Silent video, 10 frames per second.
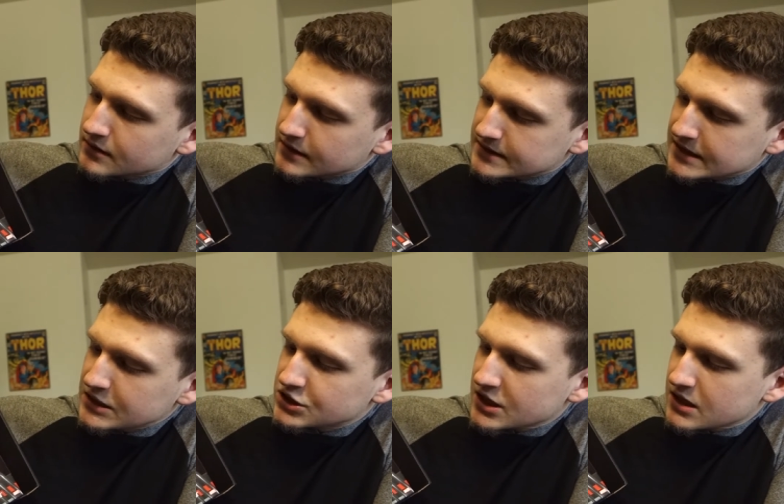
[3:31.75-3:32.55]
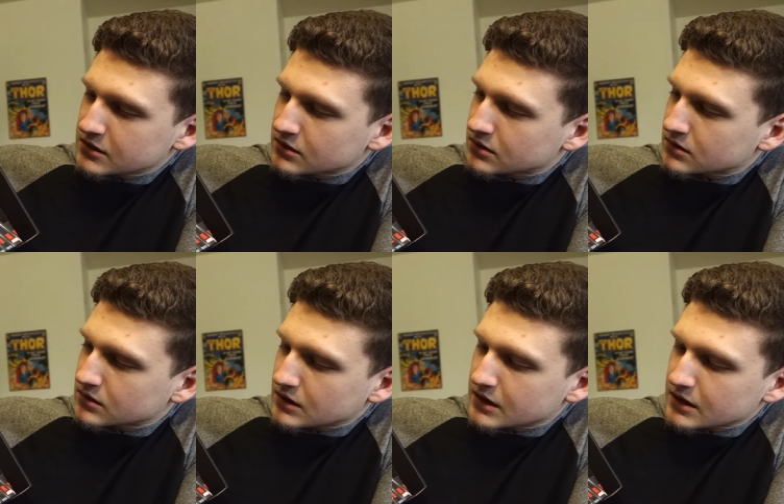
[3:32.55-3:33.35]
this keychain,
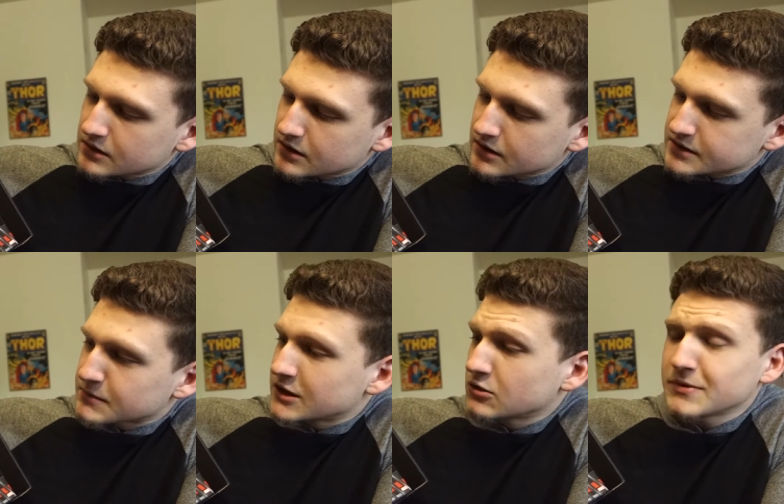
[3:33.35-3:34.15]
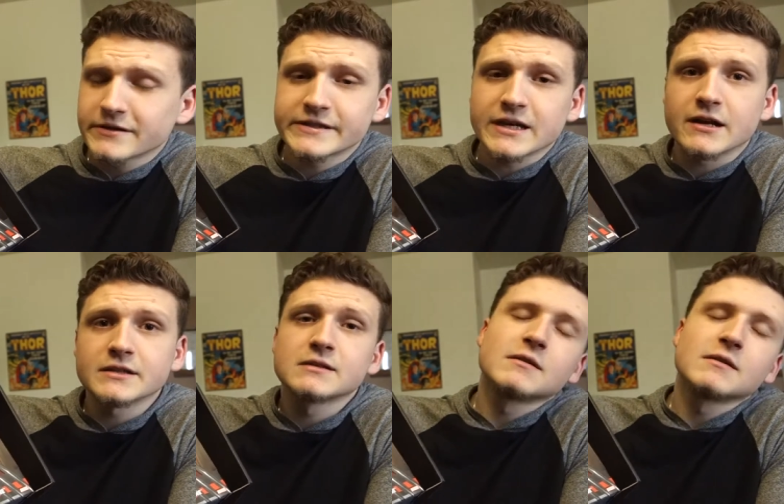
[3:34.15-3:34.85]
and some Kill Bill socks.